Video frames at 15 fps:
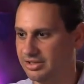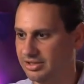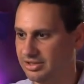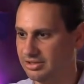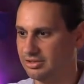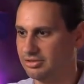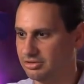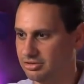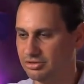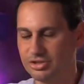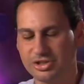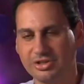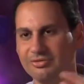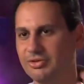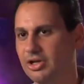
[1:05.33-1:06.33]
You're
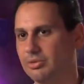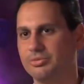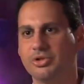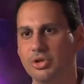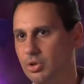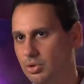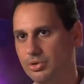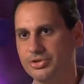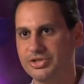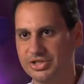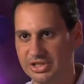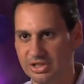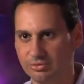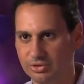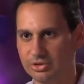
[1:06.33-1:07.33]
just enveloped in the whole
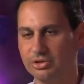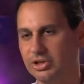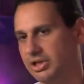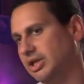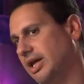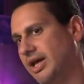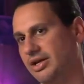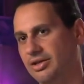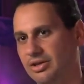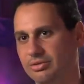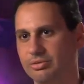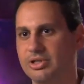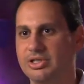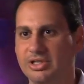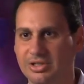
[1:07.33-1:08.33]
scene when you're looking at it in
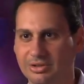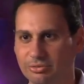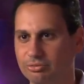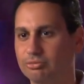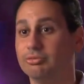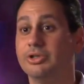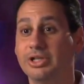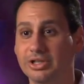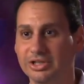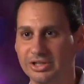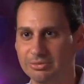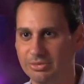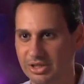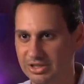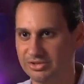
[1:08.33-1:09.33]
3D, and it really
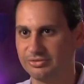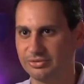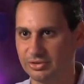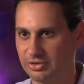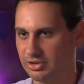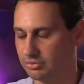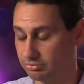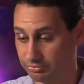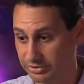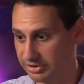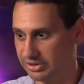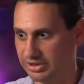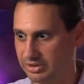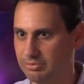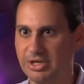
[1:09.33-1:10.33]
makes for a
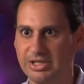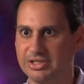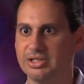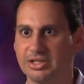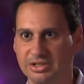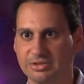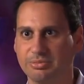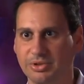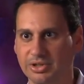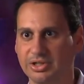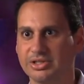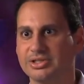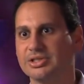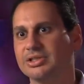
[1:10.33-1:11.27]
really amazing experience.